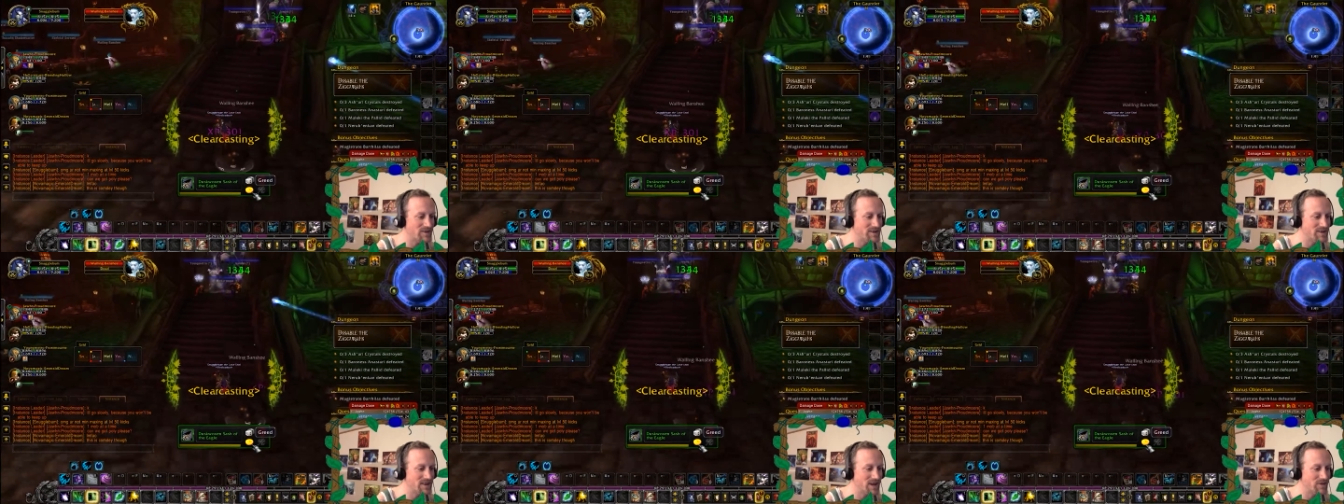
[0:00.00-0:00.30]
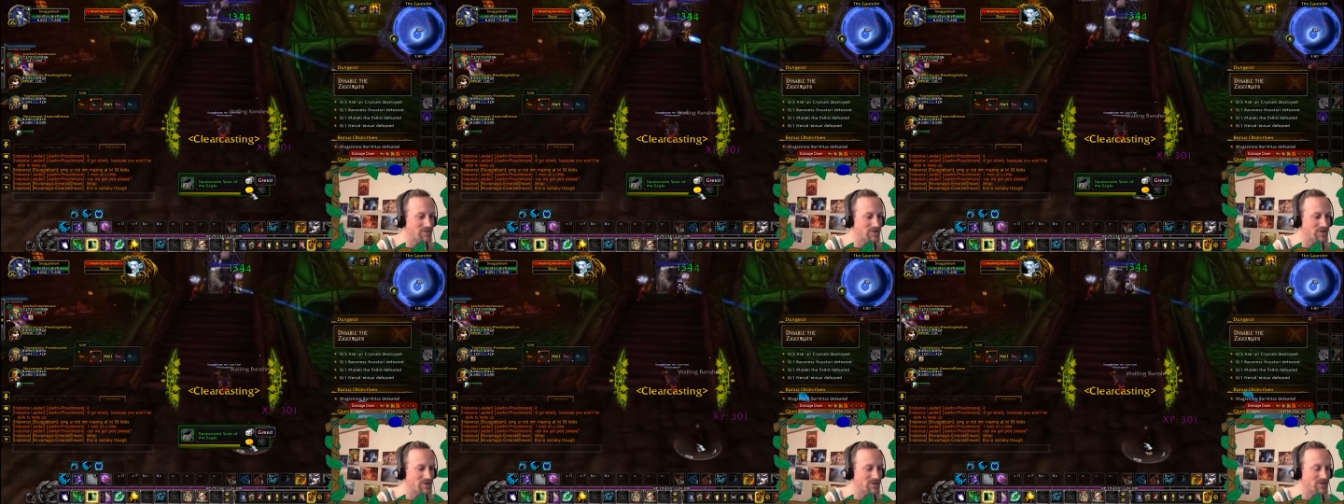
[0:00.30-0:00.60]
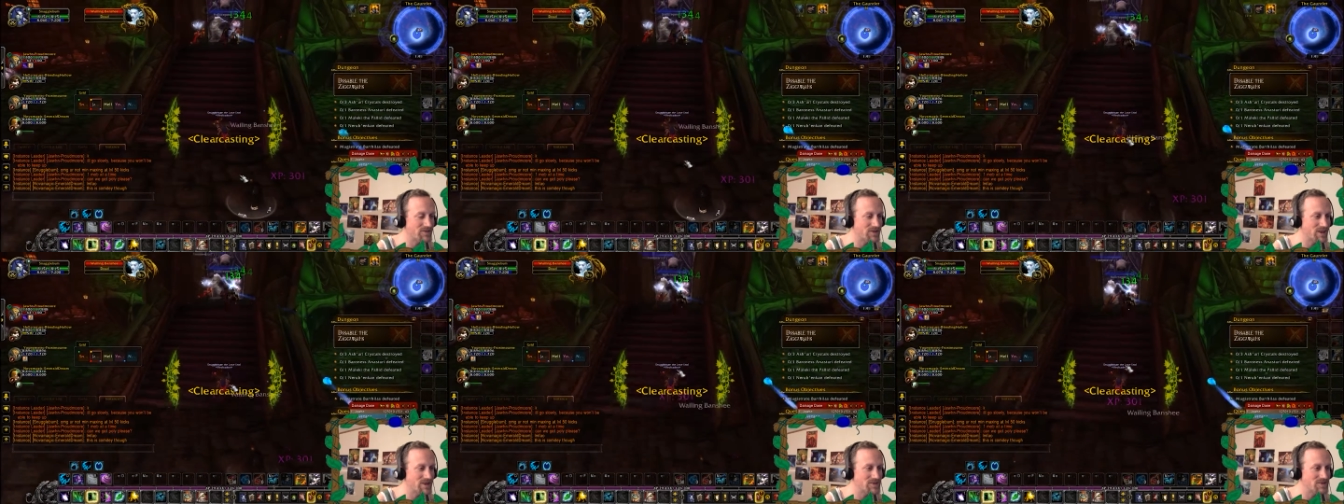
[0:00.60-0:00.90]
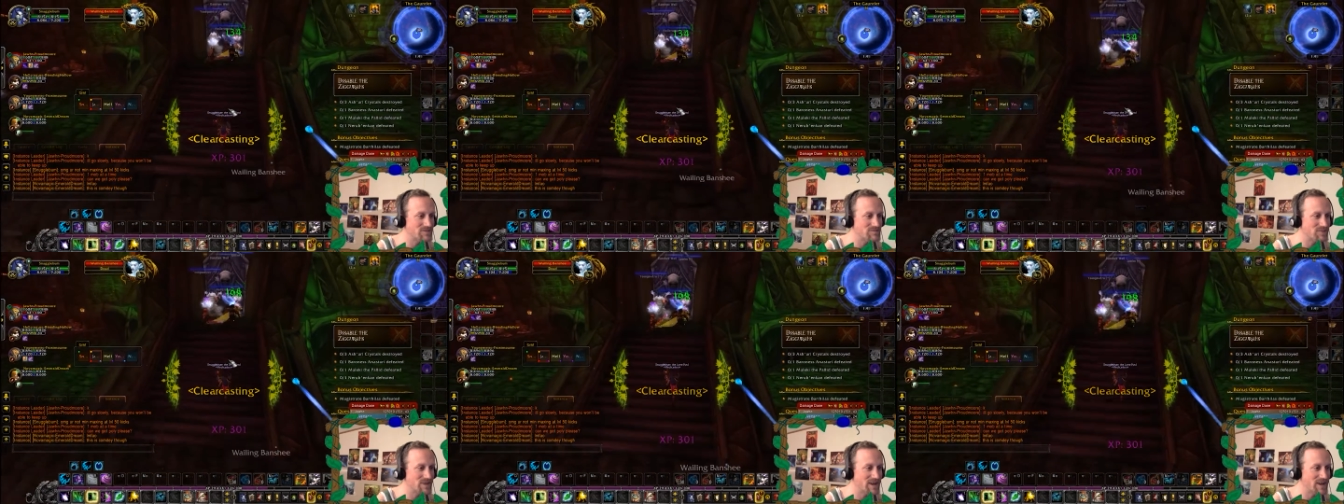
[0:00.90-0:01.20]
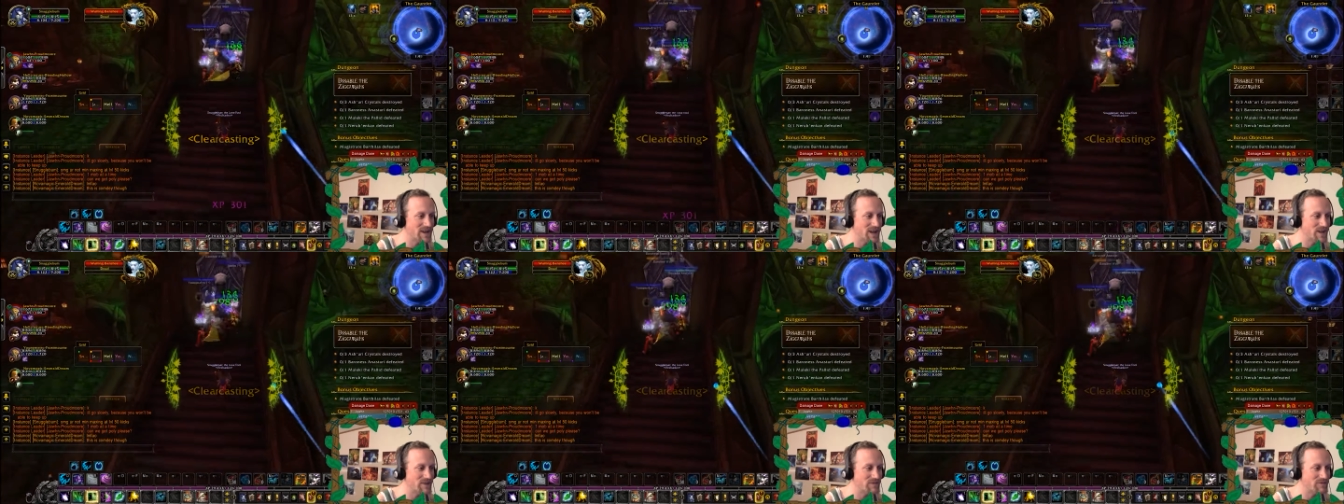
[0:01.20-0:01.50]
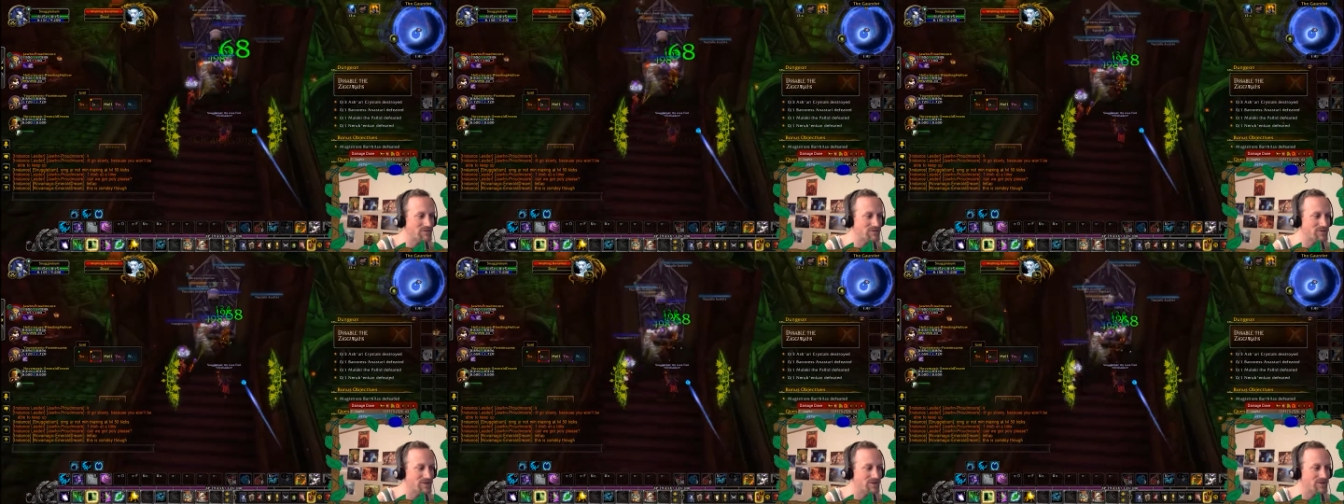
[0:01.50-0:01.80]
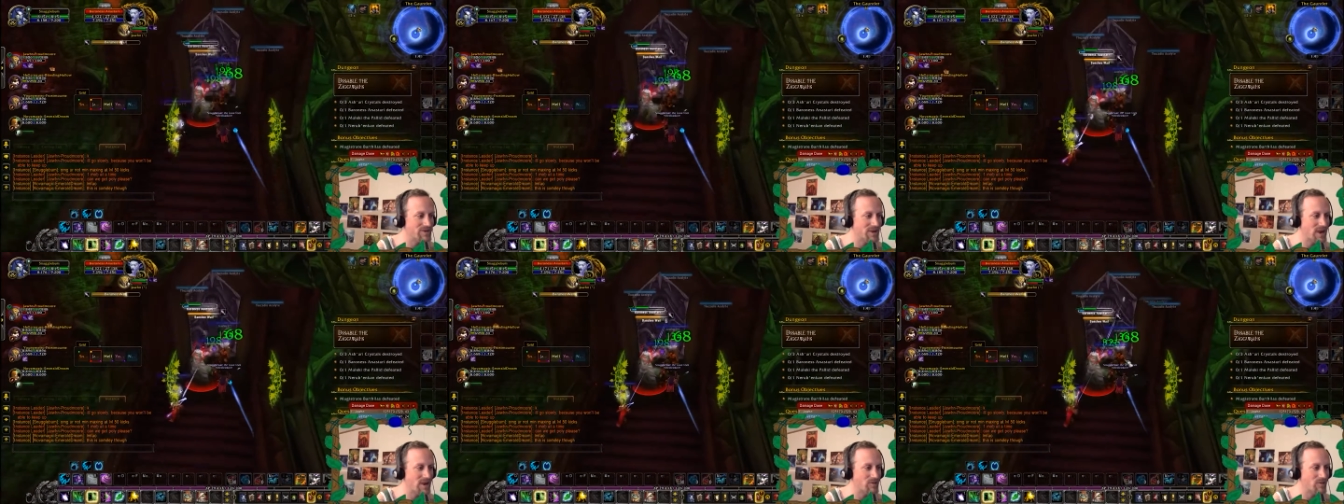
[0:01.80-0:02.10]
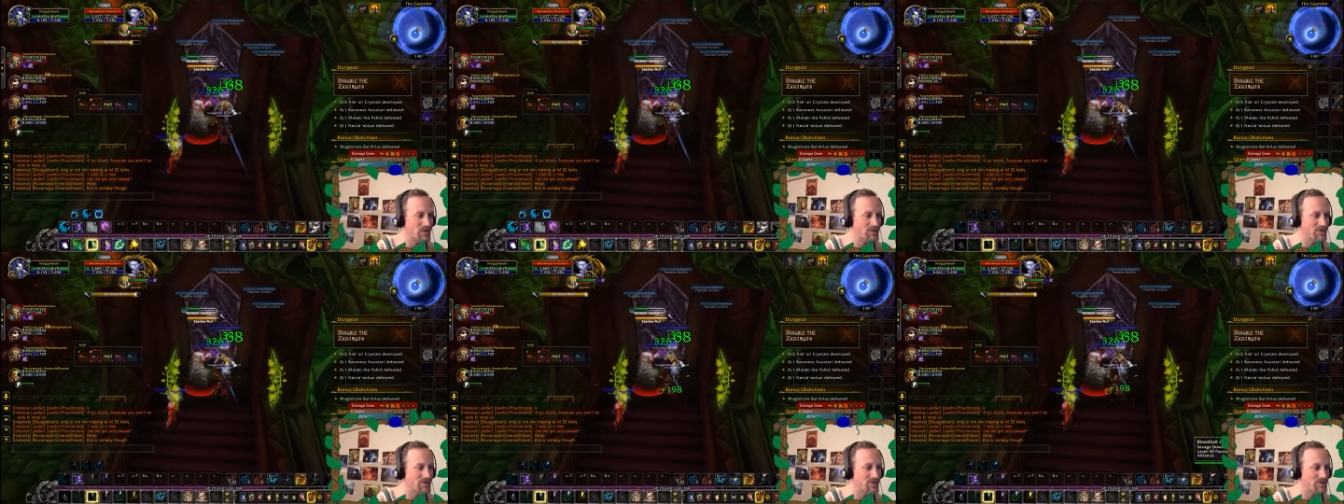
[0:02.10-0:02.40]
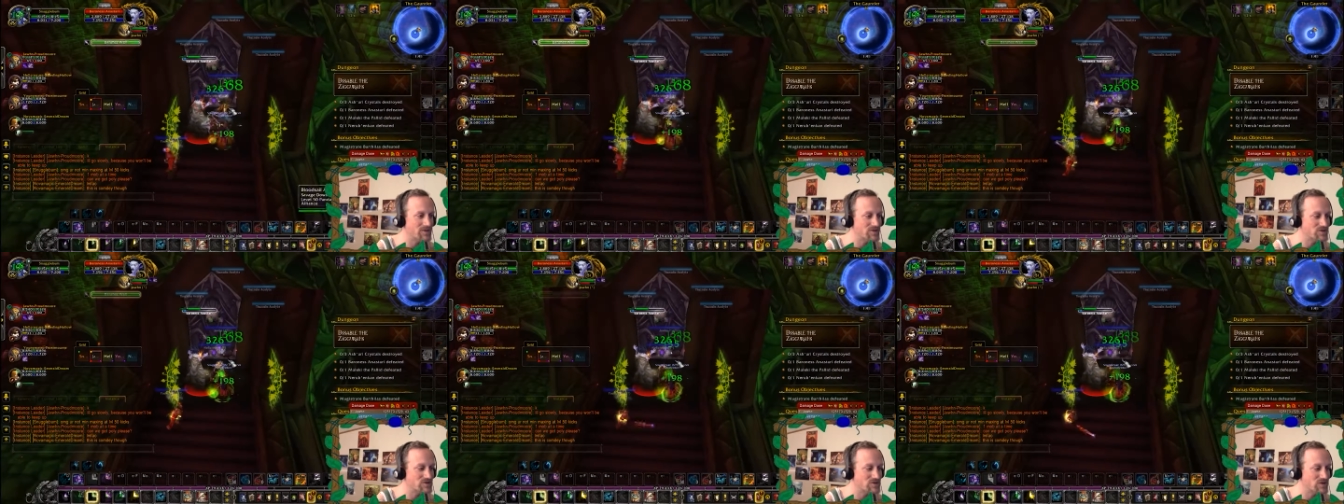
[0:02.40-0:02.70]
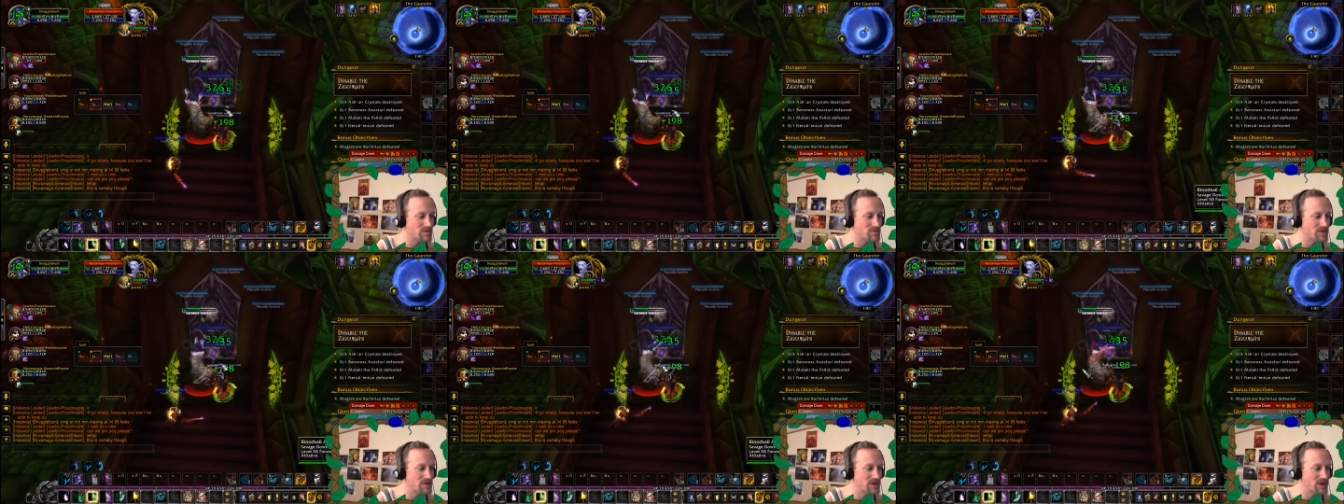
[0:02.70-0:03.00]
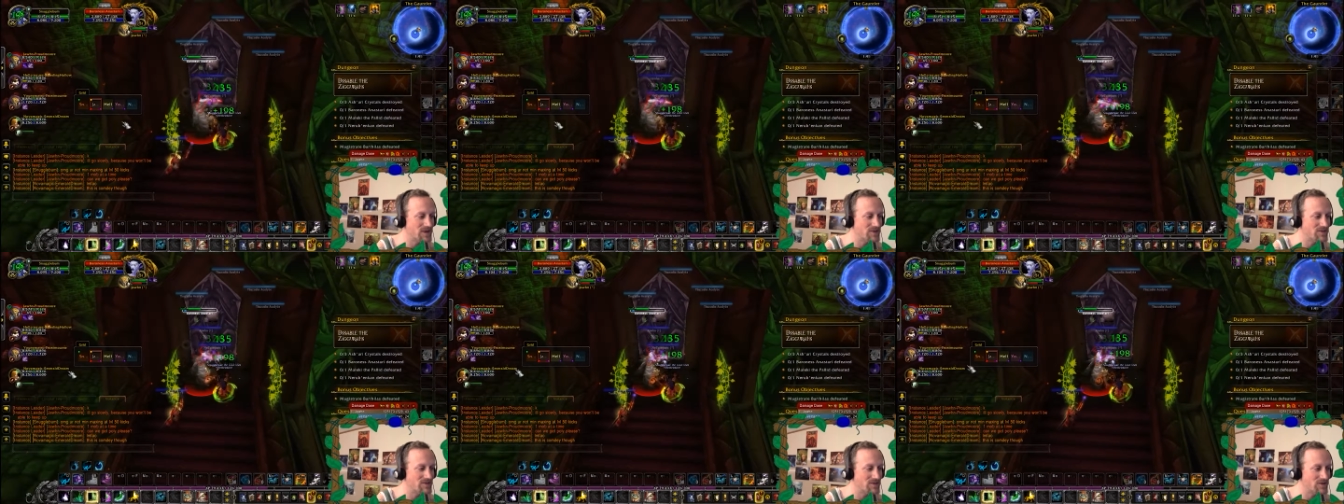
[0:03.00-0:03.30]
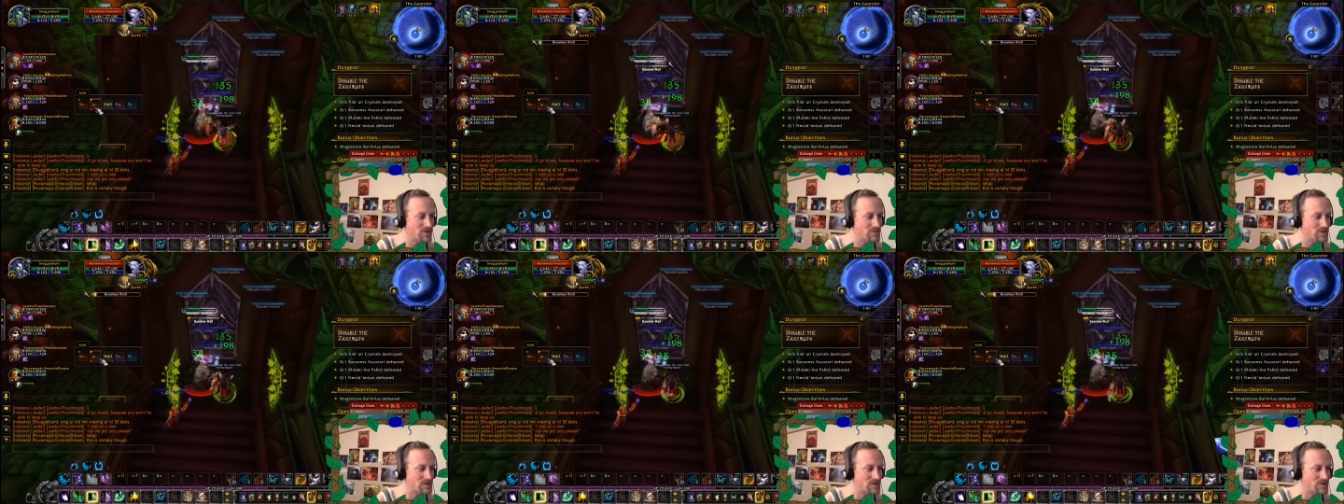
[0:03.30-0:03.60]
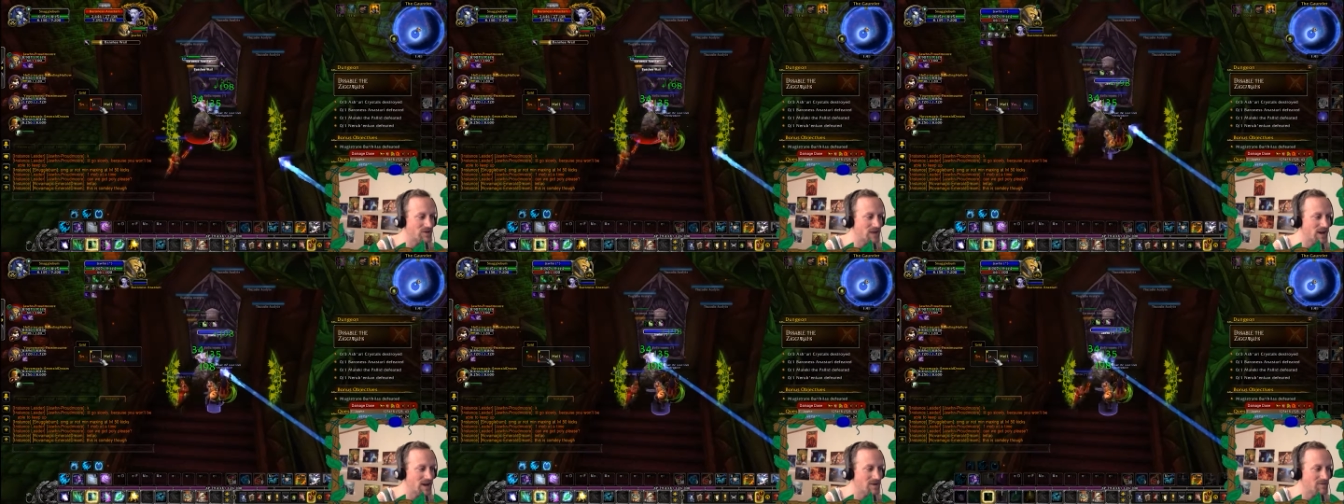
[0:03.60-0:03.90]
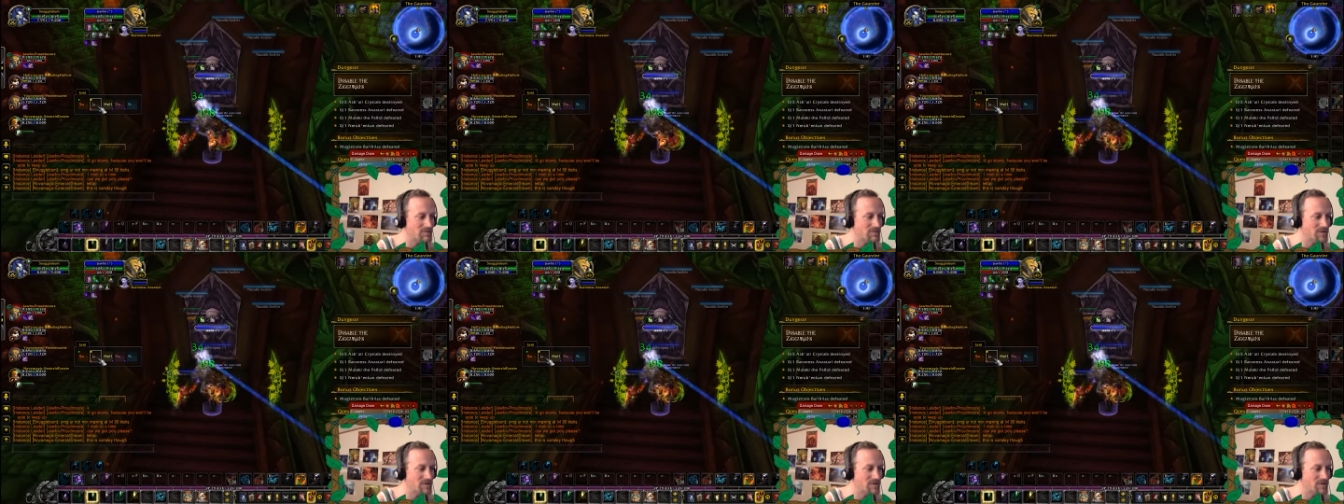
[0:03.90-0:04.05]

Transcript: done with this dungeon by now if this guy wasn't tripping on stupid crap?